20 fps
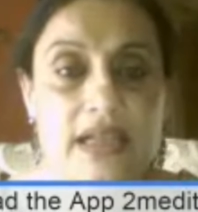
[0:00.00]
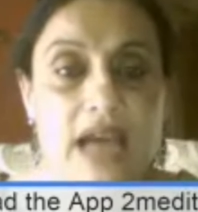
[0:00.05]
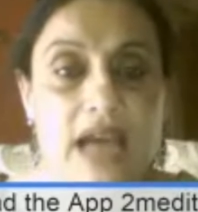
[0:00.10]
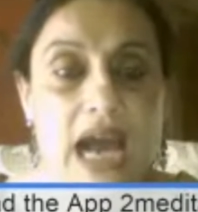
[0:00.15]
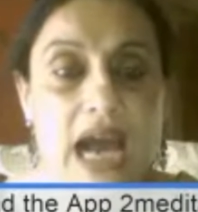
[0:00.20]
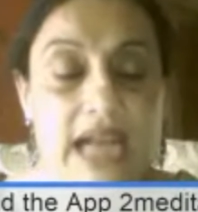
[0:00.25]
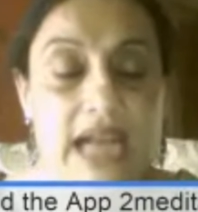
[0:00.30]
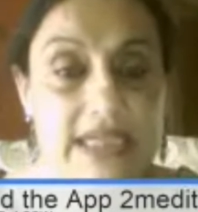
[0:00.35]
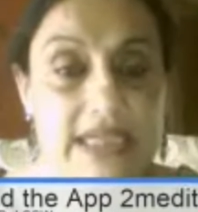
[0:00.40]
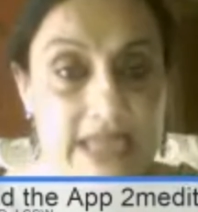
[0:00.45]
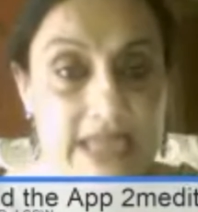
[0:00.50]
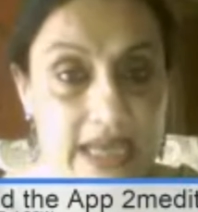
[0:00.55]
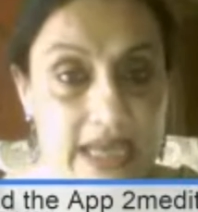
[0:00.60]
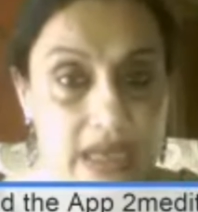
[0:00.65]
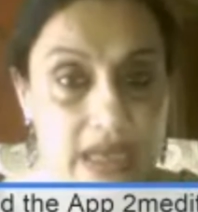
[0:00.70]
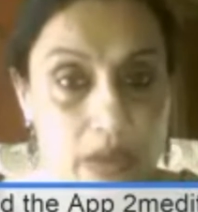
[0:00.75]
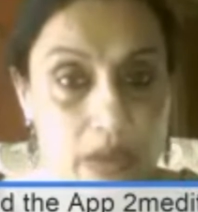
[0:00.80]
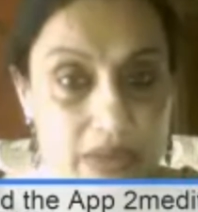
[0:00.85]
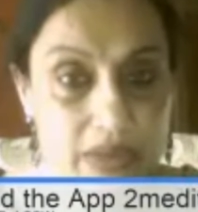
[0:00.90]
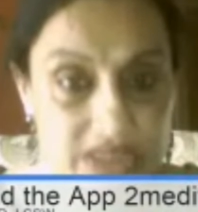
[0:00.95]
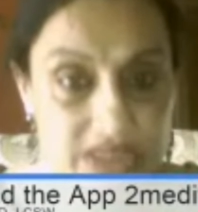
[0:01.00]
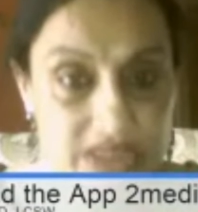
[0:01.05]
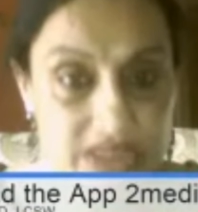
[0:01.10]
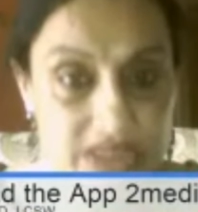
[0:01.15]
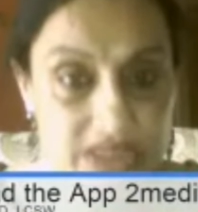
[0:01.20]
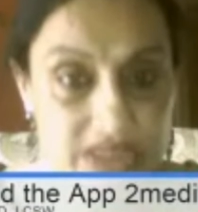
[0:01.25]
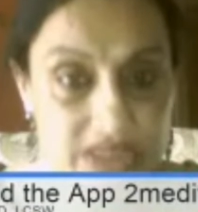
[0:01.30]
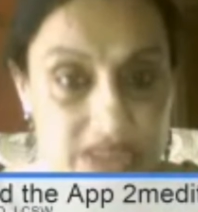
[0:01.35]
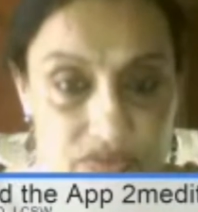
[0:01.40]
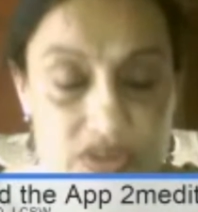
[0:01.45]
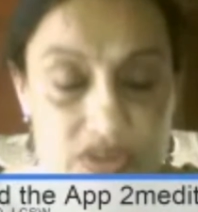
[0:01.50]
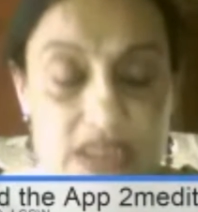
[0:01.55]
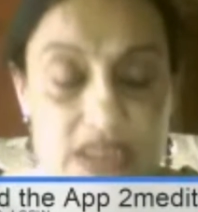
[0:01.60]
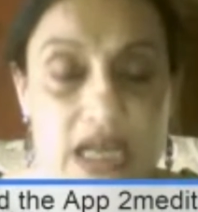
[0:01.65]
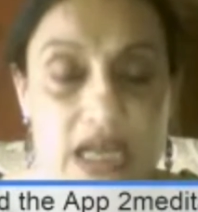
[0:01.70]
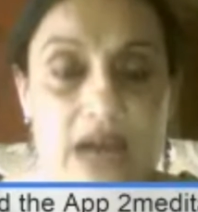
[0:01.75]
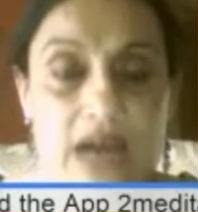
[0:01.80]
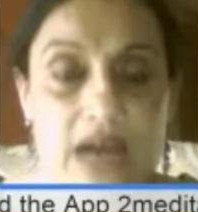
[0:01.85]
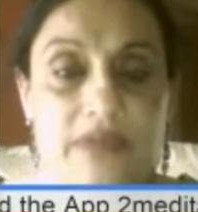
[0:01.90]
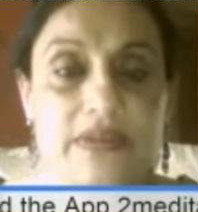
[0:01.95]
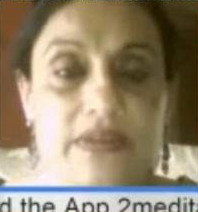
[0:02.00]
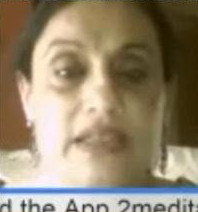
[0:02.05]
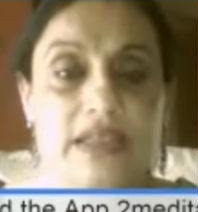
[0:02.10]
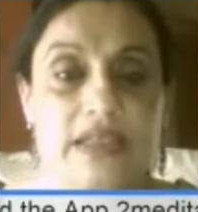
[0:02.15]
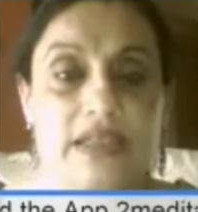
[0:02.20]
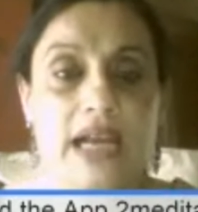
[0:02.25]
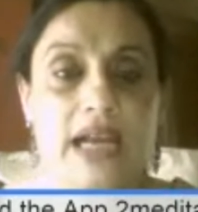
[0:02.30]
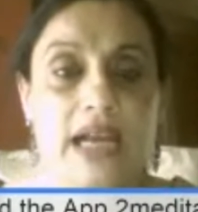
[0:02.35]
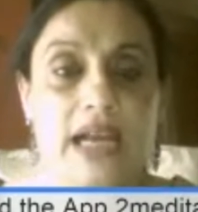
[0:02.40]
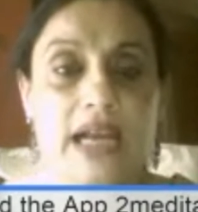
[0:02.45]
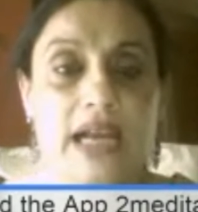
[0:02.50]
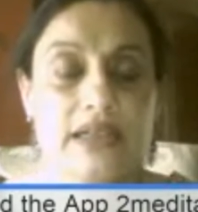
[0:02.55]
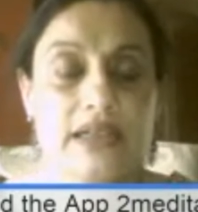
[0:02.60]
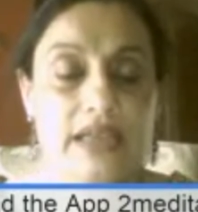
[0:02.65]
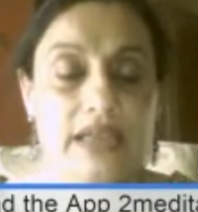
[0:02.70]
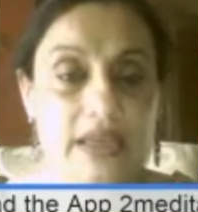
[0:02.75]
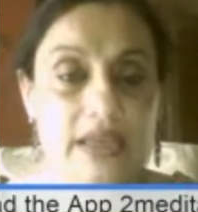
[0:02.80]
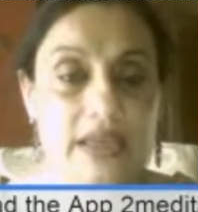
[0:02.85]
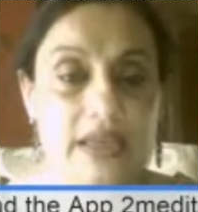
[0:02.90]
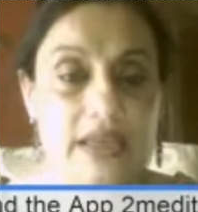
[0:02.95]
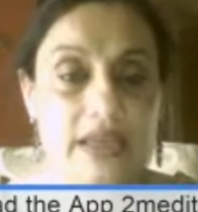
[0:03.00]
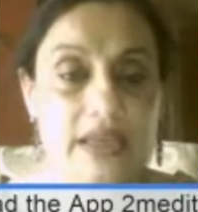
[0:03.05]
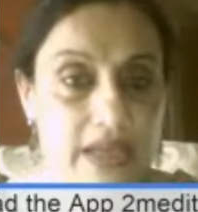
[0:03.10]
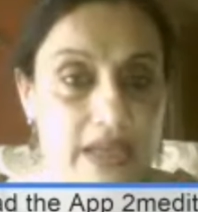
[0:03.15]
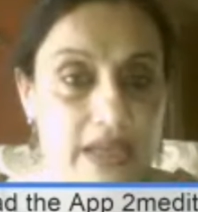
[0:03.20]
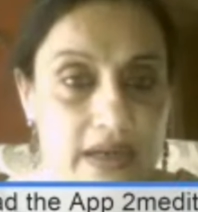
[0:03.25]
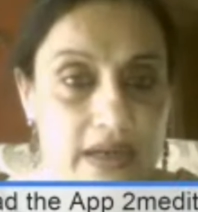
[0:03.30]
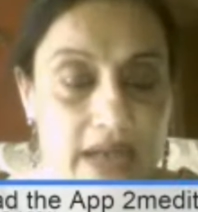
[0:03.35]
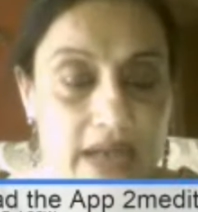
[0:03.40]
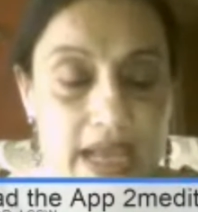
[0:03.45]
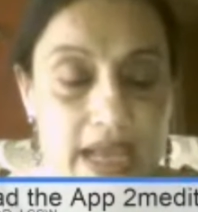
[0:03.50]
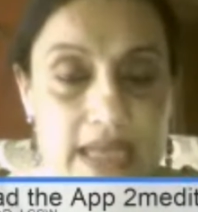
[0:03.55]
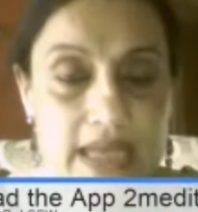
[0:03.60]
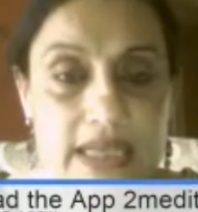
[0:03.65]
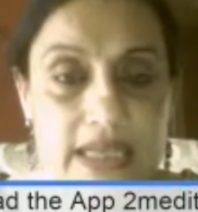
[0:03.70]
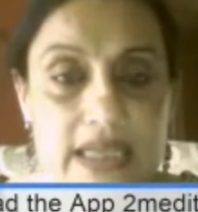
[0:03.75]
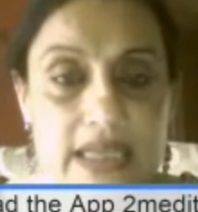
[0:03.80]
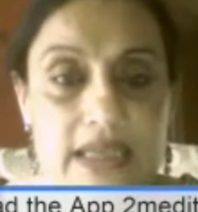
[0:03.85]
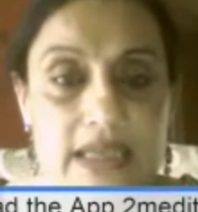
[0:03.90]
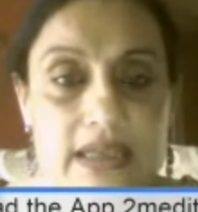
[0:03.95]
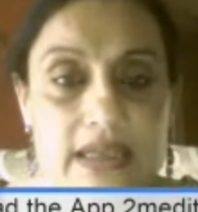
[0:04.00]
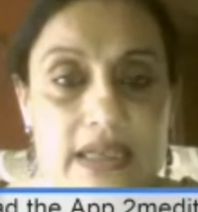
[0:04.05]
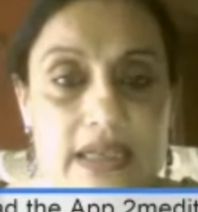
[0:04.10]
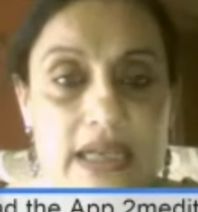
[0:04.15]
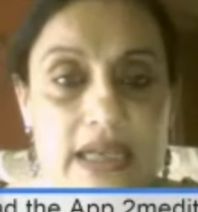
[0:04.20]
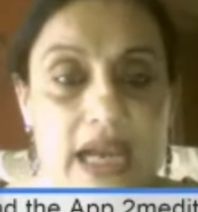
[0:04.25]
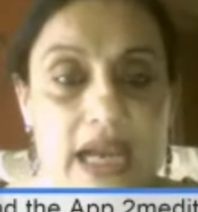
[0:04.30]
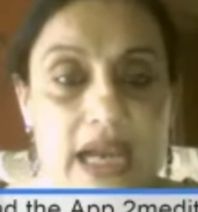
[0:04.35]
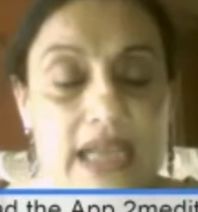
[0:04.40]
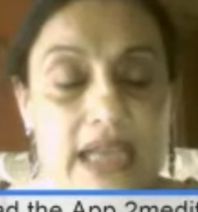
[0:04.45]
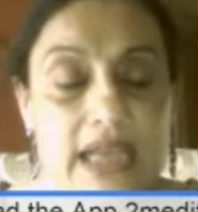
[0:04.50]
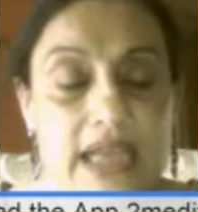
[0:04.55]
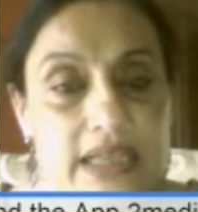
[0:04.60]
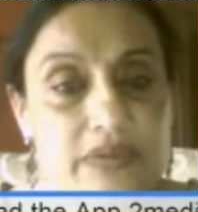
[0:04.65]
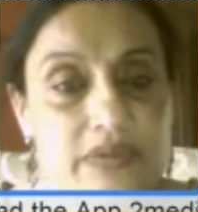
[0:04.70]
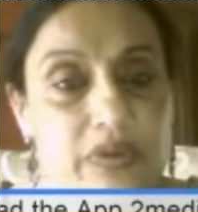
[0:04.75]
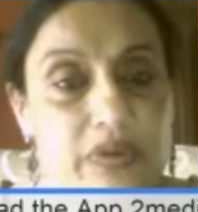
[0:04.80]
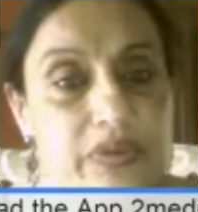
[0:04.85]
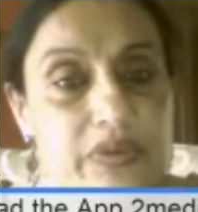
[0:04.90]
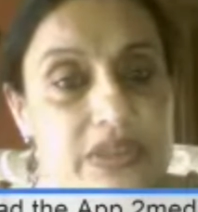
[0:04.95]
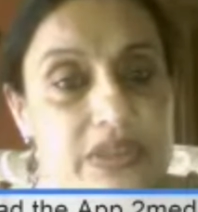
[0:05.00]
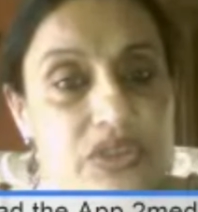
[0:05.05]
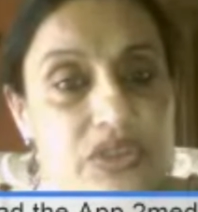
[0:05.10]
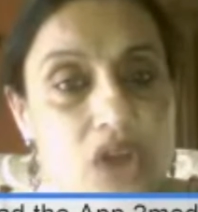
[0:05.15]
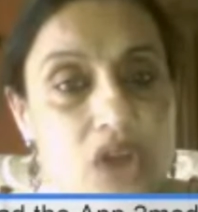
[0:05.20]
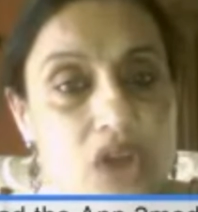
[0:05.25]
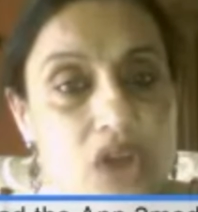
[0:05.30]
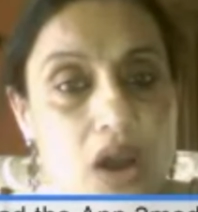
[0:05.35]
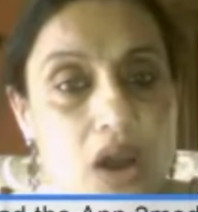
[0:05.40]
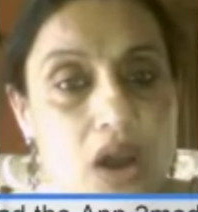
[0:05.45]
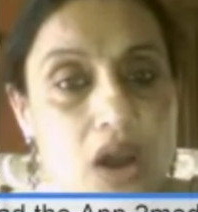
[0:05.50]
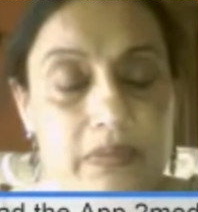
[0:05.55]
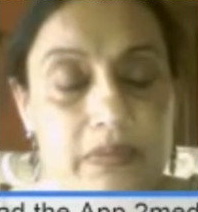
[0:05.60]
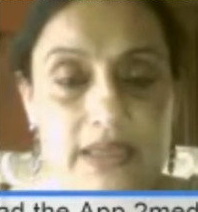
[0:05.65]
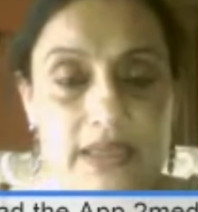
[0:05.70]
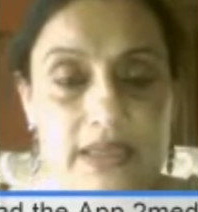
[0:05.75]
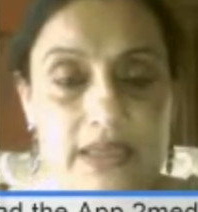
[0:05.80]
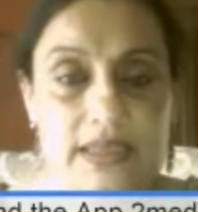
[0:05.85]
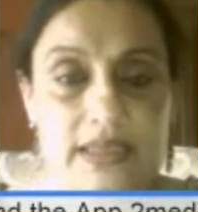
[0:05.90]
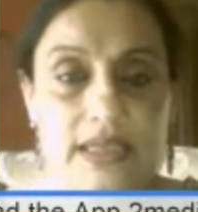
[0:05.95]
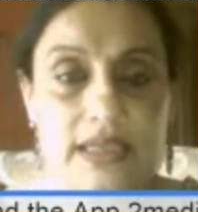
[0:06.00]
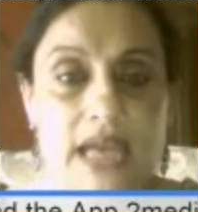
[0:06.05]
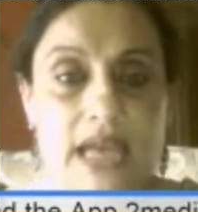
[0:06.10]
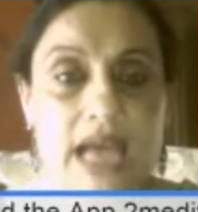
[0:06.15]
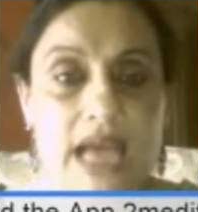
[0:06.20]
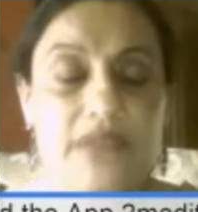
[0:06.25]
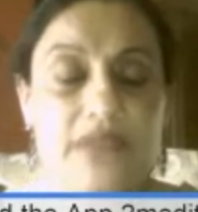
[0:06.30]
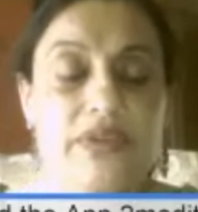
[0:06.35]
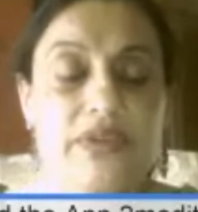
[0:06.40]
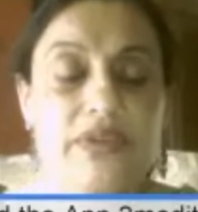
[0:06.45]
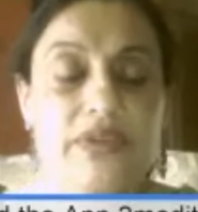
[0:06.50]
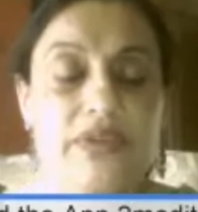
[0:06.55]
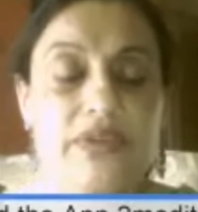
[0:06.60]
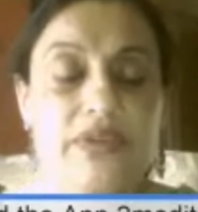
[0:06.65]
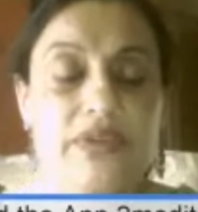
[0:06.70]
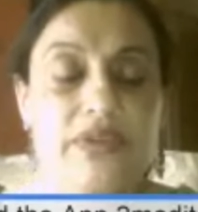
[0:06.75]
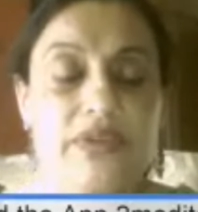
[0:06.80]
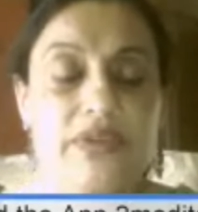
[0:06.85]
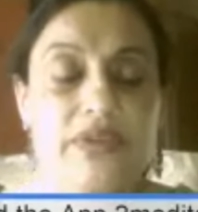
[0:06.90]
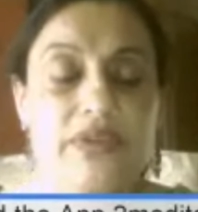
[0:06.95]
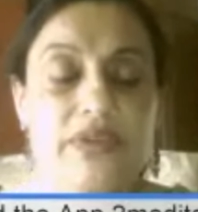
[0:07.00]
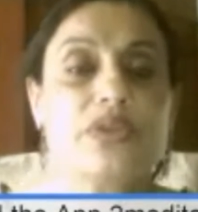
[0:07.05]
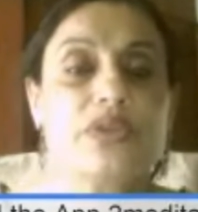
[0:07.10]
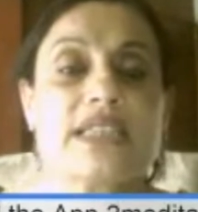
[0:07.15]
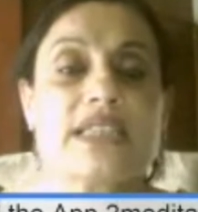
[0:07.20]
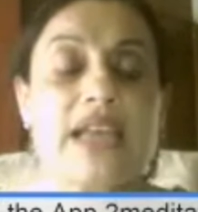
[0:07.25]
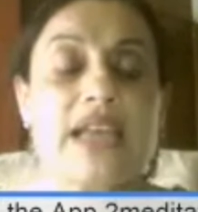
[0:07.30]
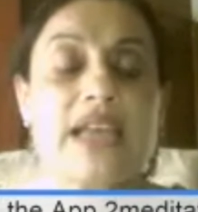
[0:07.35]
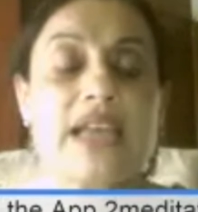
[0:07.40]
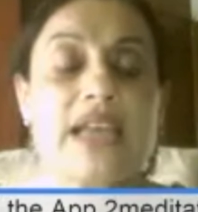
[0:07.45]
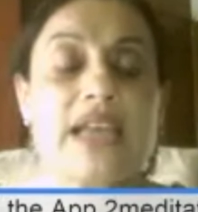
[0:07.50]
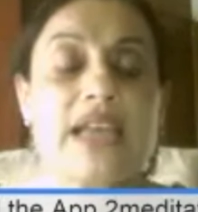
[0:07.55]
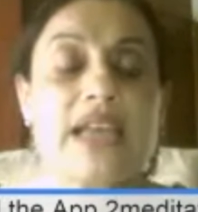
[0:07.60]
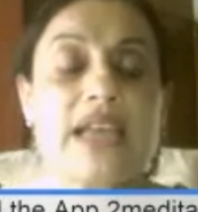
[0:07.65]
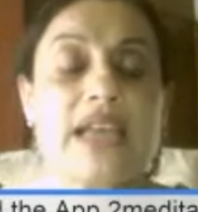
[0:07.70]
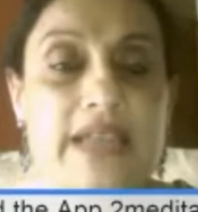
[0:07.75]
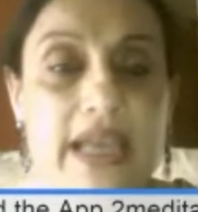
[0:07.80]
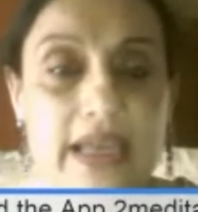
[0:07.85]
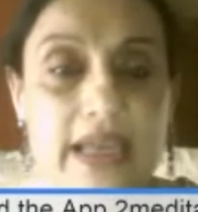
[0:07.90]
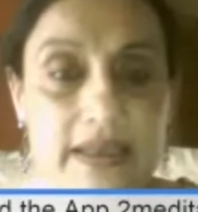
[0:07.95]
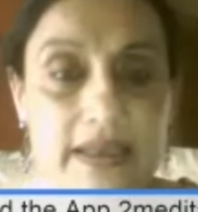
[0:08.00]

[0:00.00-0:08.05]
I'll take questions after that, if there are questions. And then we will stop. And we are going to do this every day.